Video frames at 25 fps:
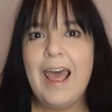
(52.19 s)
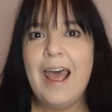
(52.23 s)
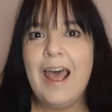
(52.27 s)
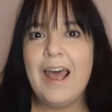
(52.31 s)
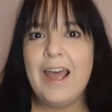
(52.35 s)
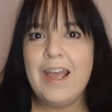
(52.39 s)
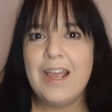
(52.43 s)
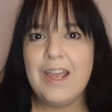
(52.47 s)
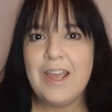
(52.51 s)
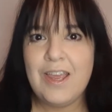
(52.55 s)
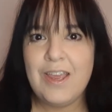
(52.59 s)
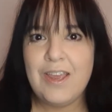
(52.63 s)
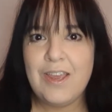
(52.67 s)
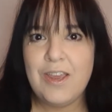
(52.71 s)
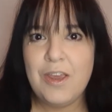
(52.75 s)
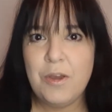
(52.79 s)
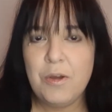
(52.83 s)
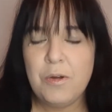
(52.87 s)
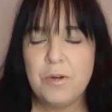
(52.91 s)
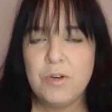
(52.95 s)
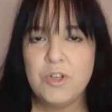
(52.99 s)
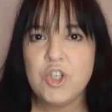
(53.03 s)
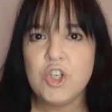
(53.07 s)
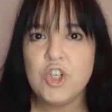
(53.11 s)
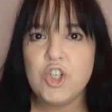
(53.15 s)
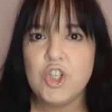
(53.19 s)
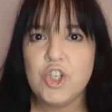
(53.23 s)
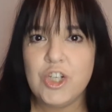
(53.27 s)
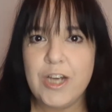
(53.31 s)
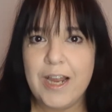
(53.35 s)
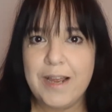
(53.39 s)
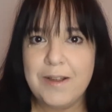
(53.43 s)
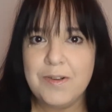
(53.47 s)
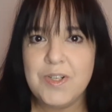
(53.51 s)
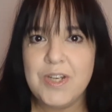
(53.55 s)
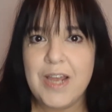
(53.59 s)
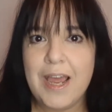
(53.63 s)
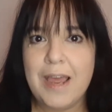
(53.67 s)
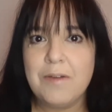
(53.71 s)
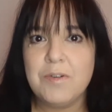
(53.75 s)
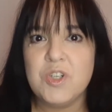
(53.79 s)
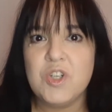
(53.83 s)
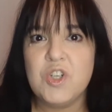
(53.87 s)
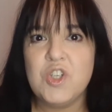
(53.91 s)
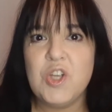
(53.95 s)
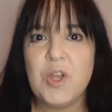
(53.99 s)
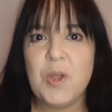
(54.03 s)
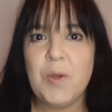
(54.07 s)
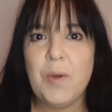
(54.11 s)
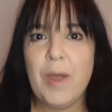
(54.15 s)
A huge shout
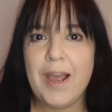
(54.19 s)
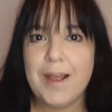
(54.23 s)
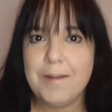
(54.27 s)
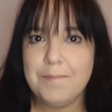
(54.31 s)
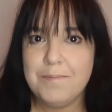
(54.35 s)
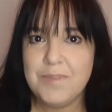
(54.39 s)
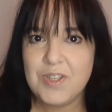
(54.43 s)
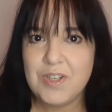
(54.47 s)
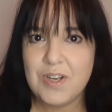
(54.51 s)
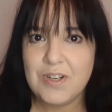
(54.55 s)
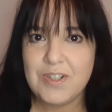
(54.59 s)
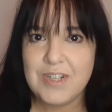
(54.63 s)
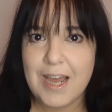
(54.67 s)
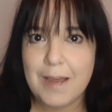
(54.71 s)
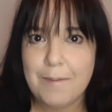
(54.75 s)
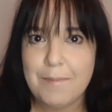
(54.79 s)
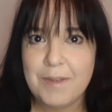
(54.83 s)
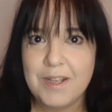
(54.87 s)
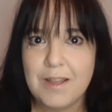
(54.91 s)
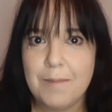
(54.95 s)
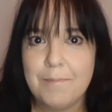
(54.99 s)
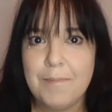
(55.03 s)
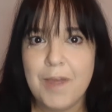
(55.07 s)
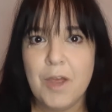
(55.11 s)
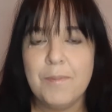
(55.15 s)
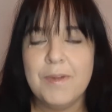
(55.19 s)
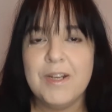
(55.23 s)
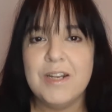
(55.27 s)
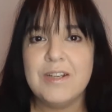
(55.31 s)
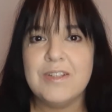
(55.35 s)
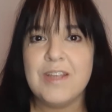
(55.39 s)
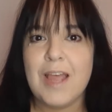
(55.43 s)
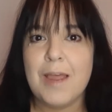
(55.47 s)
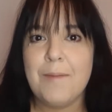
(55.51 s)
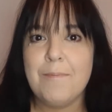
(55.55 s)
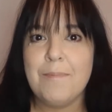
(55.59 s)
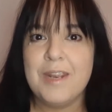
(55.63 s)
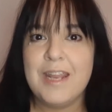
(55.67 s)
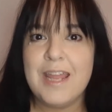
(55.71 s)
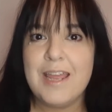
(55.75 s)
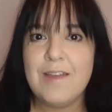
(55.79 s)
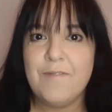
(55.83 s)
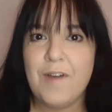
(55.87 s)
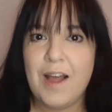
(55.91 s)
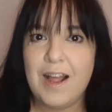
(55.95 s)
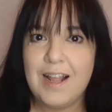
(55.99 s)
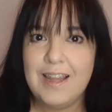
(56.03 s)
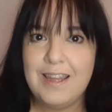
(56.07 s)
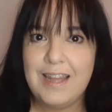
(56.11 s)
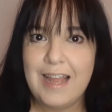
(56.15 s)
out to Amsterdam at the moment, as I
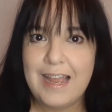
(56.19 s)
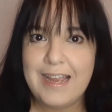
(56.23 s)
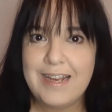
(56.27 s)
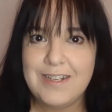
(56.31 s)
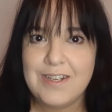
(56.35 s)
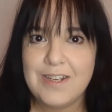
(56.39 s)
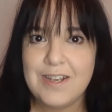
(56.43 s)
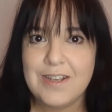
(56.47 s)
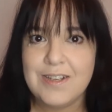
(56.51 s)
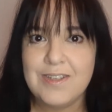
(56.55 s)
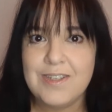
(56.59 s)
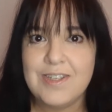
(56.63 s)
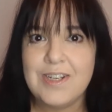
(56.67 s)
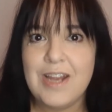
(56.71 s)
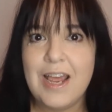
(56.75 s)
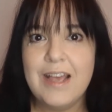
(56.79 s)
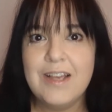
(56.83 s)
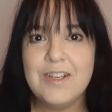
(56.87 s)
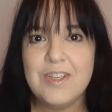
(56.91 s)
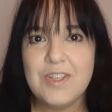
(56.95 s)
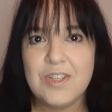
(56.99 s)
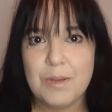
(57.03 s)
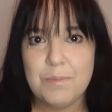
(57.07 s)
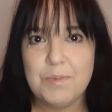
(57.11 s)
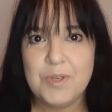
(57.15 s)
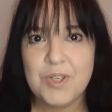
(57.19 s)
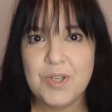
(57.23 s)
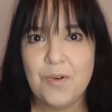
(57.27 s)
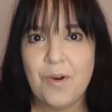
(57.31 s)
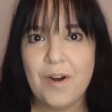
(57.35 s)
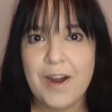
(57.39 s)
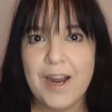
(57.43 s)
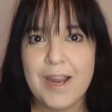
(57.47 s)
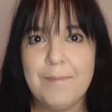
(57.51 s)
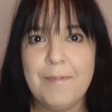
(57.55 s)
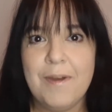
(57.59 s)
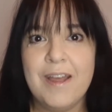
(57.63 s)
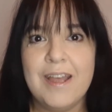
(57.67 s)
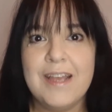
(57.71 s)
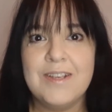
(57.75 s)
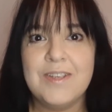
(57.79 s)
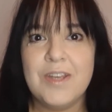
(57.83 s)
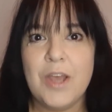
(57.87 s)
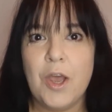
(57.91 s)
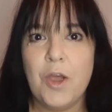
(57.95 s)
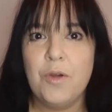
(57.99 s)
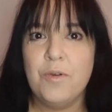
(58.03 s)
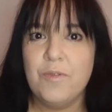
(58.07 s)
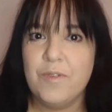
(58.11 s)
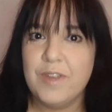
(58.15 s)
believe our latest subscriber
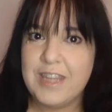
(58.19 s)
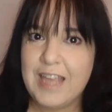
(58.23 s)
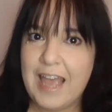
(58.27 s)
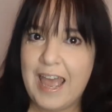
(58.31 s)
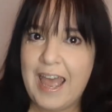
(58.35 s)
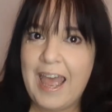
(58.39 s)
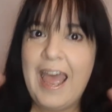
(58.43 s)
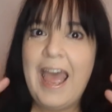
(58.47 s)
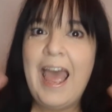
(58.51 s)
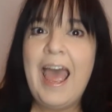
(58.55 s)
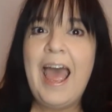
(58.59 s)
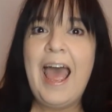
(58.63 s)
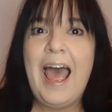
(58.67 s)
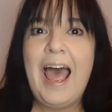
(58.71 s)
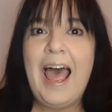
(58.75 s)
is over there.